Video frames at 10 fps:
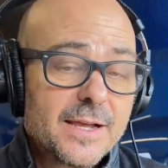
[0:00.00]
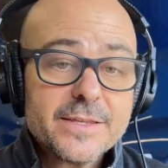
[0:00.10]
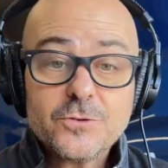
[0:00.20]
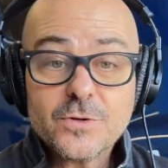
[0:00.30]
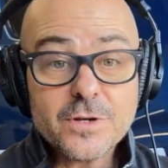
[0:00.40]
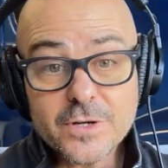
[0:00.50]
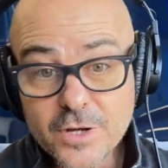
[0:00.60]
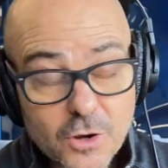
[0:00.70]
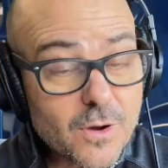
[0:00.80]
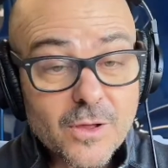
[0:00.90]
You
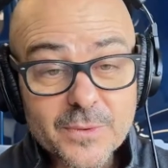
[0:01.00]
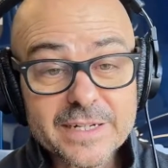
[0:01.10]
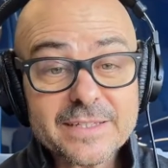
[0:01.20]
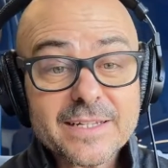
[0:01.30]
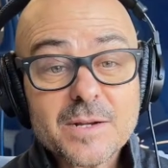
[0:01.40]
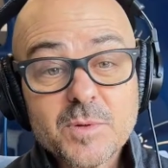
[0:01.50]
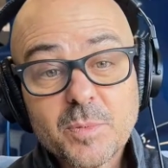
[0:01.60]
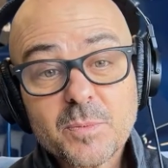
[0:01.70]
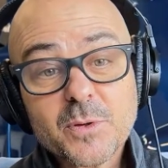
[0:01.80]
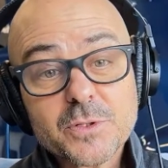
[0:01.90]
know already that I'm a
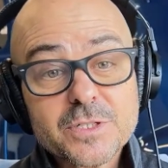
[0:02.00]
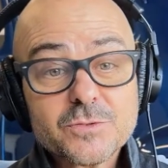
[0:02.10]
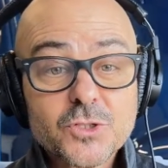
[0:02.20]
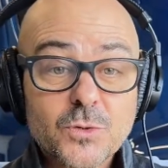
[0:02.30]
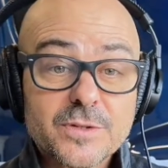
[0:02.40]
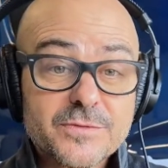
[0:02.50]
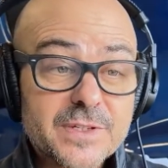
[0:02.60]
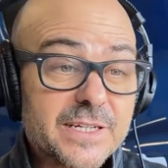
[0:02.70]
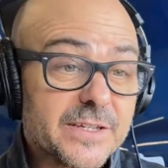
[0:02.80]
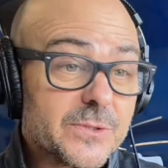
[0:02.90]
proponent of short
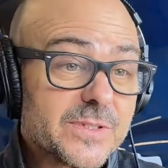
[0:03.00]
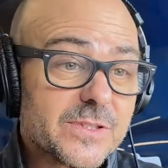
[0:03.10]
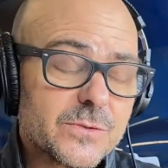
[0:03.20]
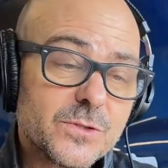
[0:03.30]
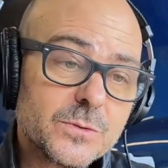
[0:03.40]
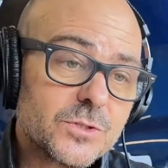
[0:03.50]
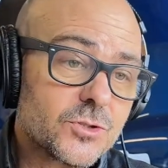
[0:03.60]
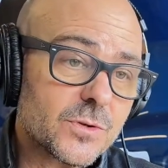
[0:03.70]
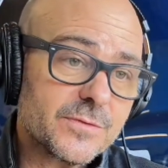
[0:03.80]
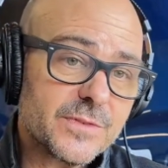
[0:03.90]
videos, so doing
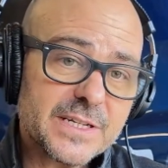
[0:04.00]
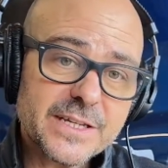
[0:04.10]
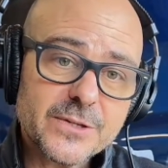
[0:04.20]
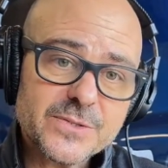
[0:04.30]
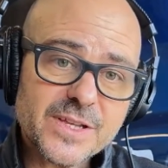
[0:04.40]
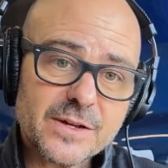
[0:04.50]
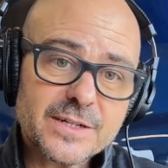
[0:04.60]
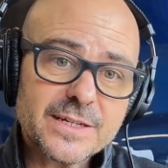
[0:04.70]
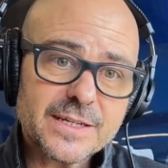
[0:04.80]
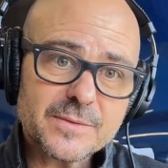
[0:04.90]
short videos on
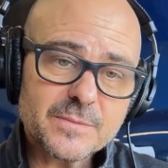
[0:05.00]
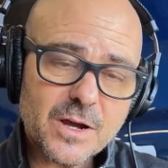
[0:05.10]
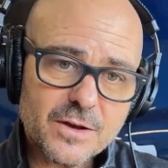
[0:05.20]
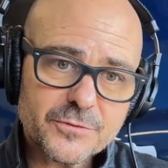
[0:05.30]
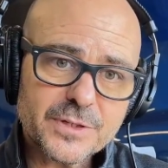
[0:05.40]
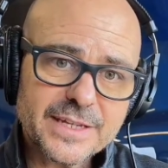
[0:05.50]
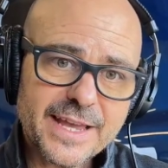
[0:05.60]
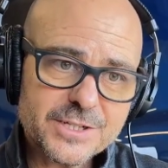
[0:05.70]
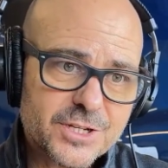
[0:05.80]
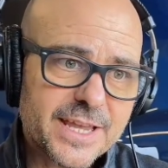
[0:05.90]
it and offering
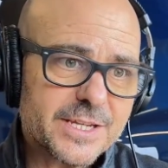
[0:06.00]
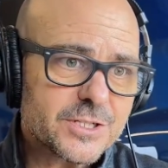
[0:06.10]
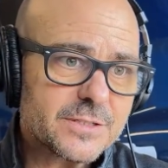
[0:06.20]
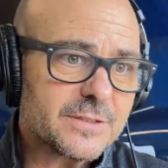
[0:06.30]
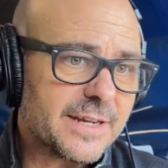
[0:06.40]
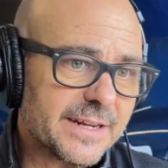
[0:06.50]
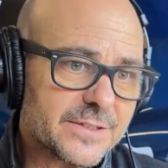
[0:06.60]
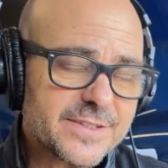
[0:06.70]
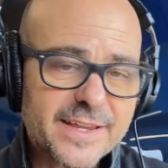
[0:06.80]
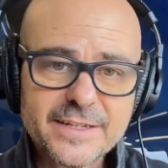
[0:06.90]
educational and
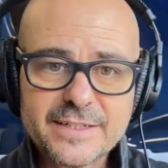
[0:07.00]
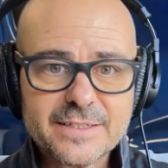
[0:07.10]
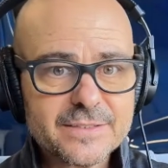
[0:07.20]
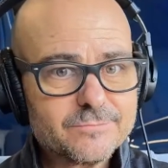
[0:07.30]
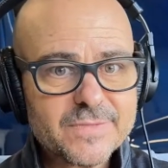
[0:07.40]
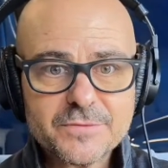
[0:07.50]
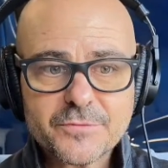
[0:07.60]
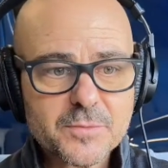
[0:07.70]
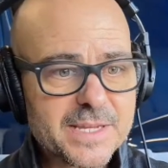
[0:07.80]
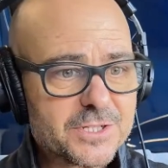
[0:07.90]
entertaining
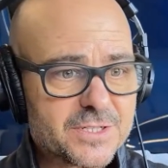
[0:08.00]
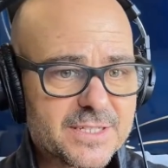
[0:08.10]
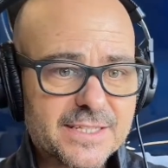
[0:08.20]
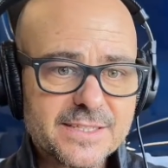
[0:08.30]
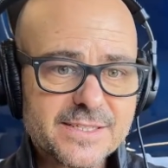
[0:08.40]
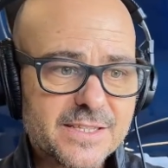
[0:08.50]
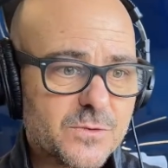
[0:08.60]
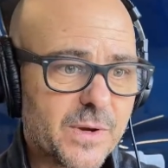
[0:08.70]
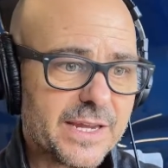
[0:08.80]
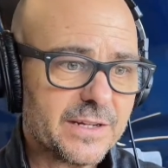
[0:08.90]
information is the
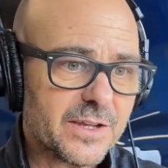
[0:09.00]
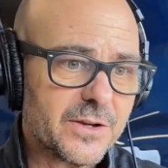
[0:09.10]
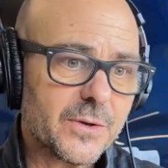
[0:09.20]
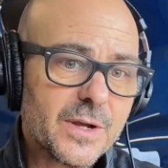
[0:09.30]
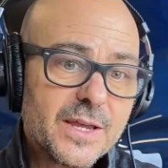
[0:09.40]
way to go.